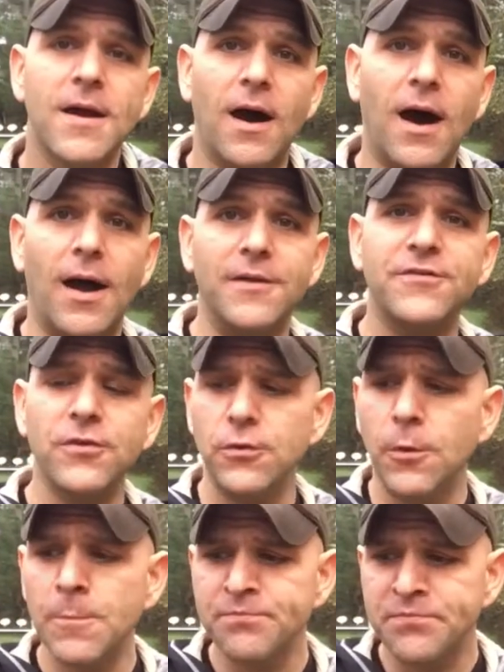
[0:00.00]
Uh, two,
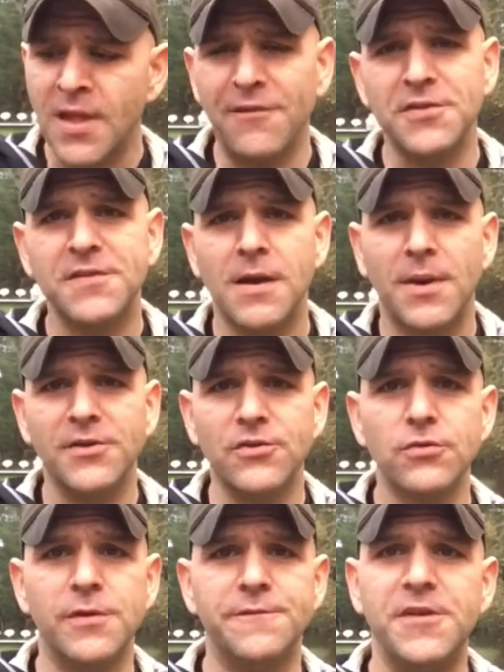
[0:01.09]
every time I
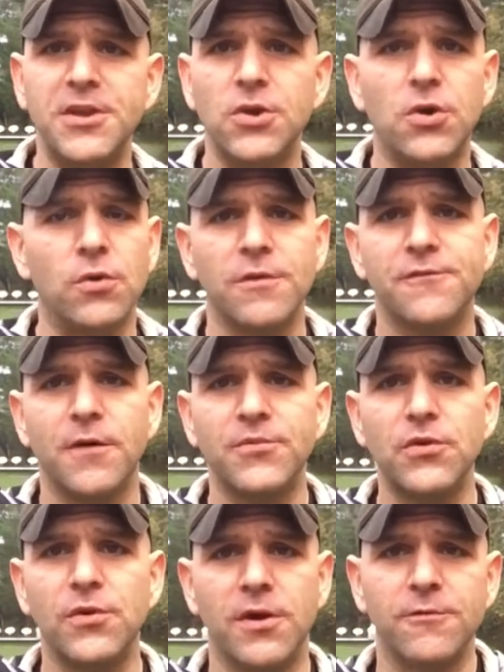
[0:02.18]
do a video or if I'm
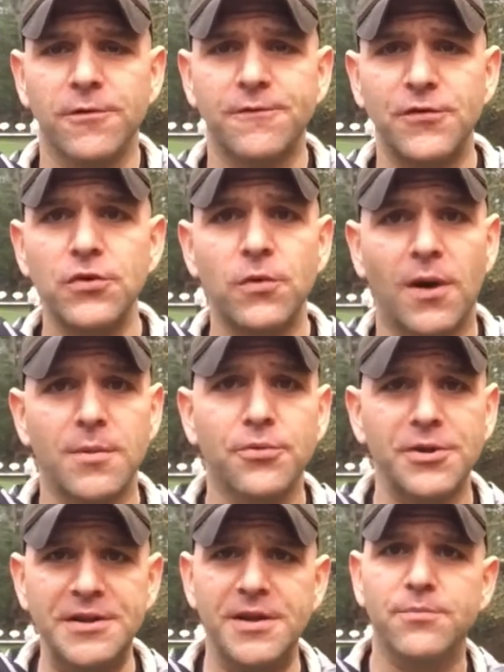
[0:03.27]
doing a review on a
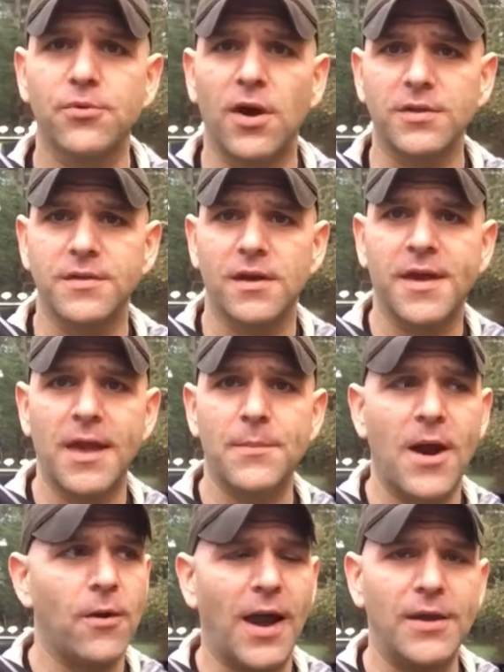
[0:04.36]
pretty neat product that came
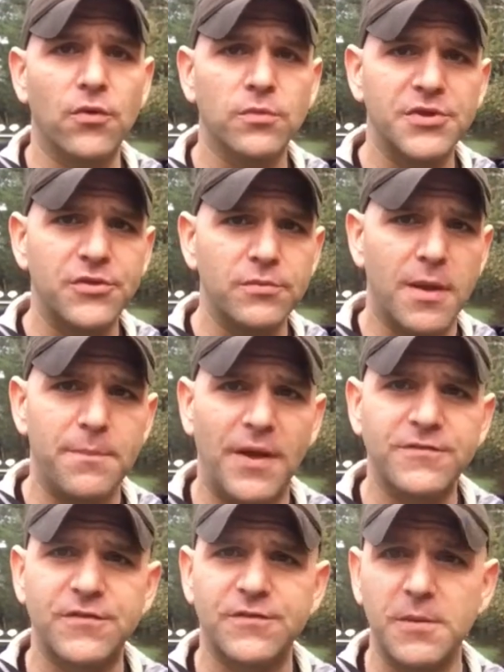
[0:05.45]
out, I normally do my
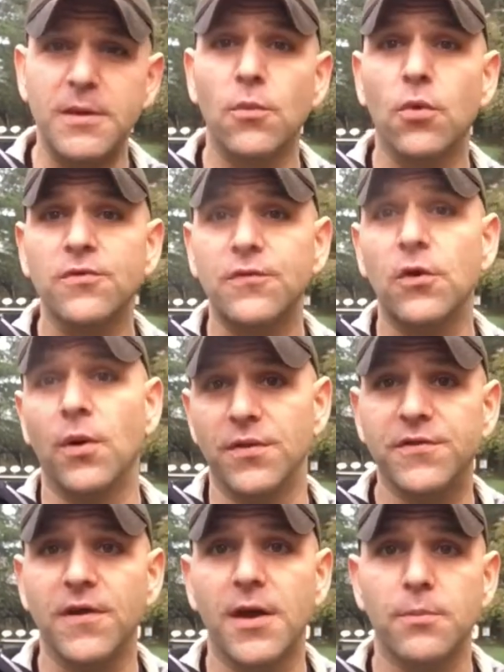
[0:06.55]
best to speak more so on the
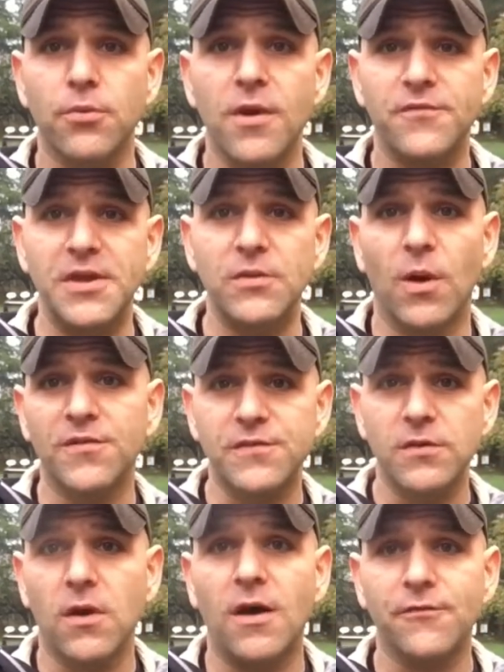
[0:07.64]
side of brevity while
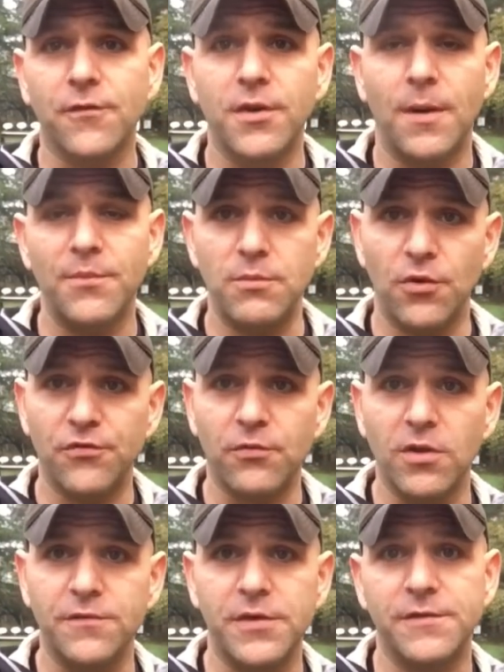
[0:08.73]
still offering up the most
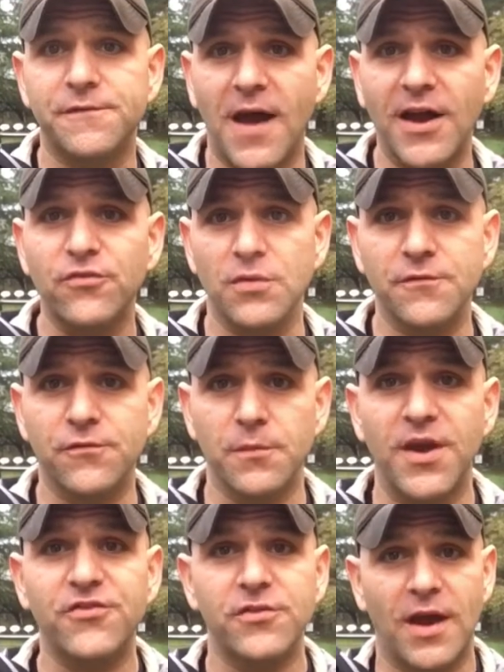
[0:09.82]
relevant and factual
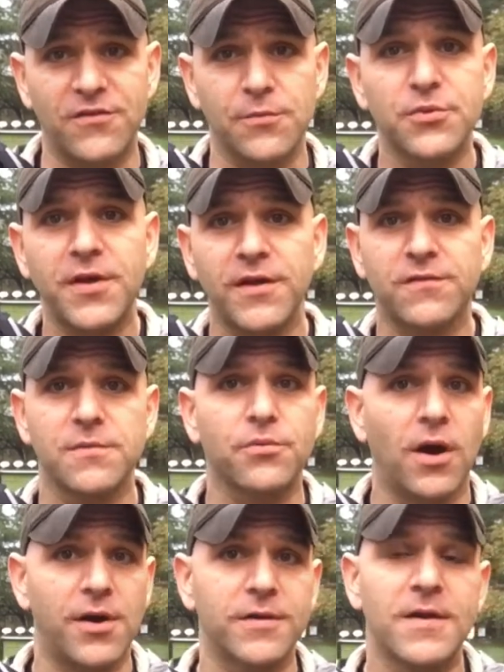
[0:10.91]
information as it pertains to the
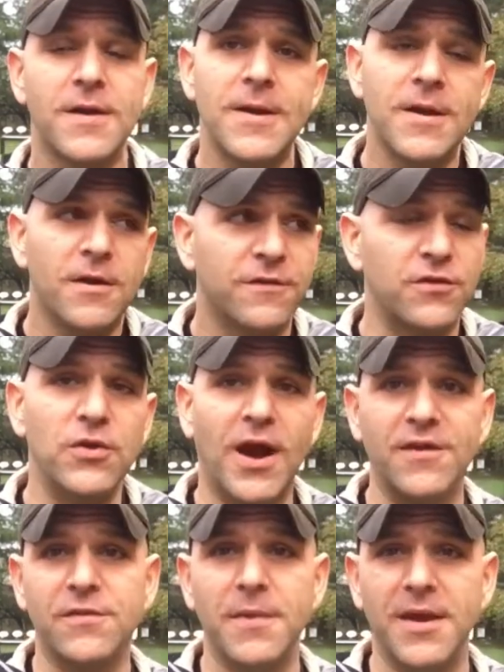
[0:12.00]
product so you
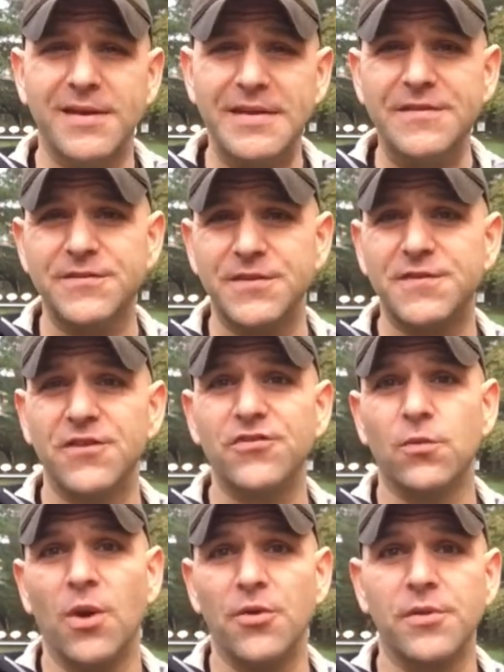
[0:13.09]
guys can make a decent decision
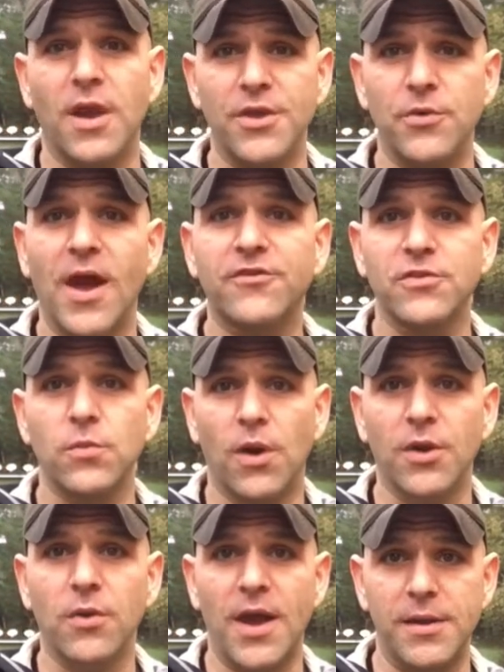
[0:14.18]
whether or not you actually want to
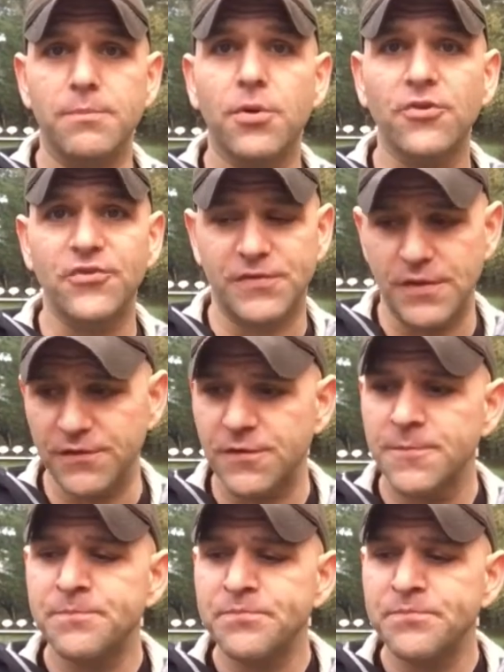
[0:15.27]
go ahead and purchase this.